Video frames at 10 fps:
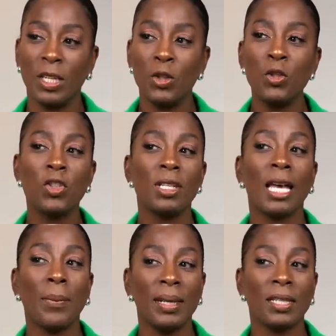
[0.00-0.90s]
you should
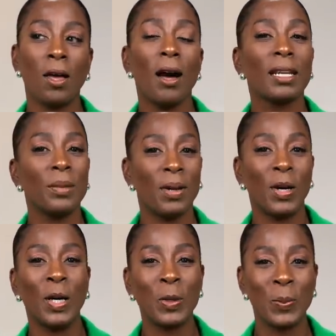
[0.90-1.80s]
not be talking
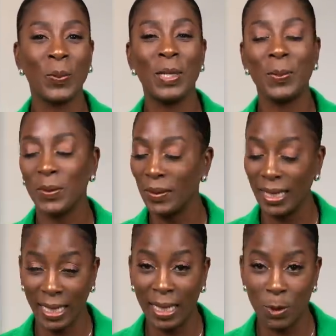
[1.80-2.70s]
about other people
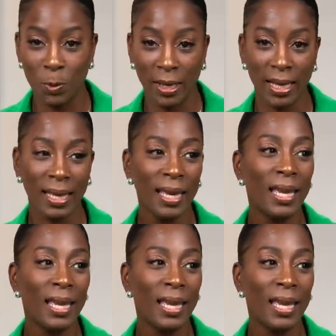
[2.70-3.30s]
anyway.